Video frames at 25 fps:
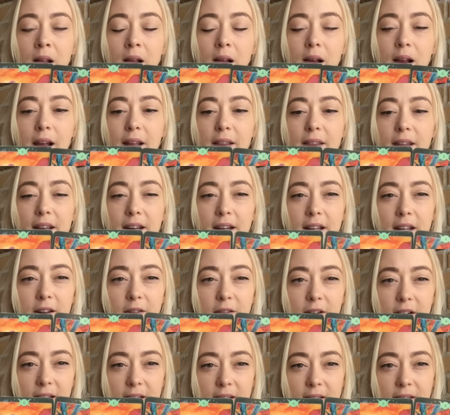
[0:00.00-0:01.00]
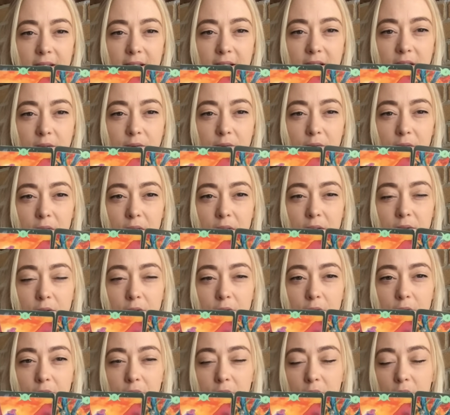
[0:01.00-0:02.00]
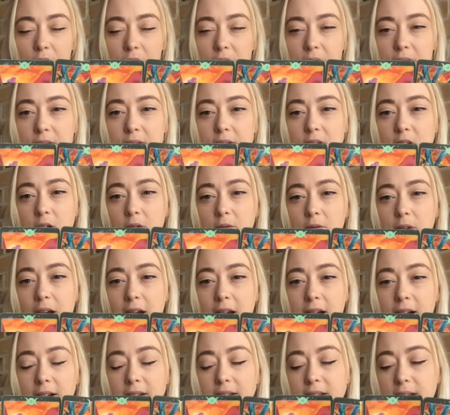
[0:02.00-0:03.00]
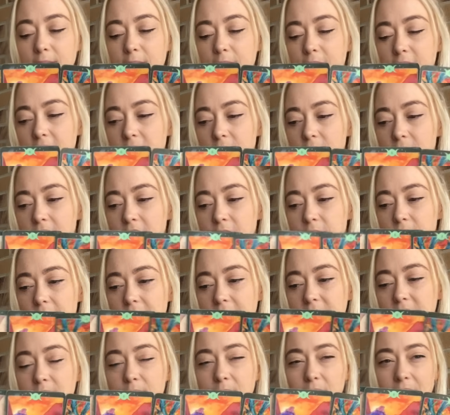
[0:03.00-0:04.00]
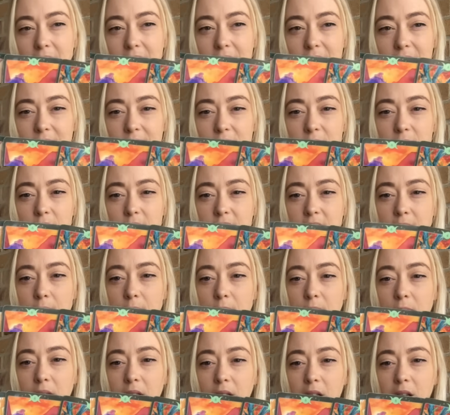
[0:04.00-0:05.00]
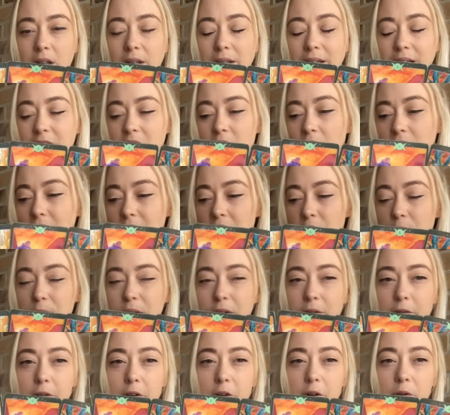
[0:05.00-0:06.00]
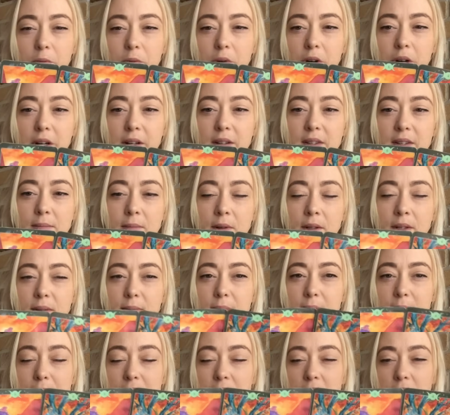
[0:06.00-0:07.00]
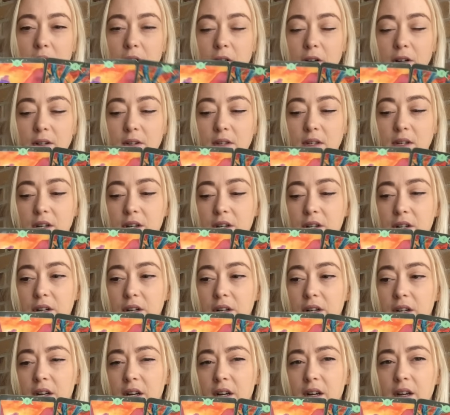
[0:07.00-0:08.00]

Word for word: And then here it is, Six of Wands, Four of Wands. You've had some victory in the recent past. You have some acknowledgement for your work. Someone's maybe noticed you.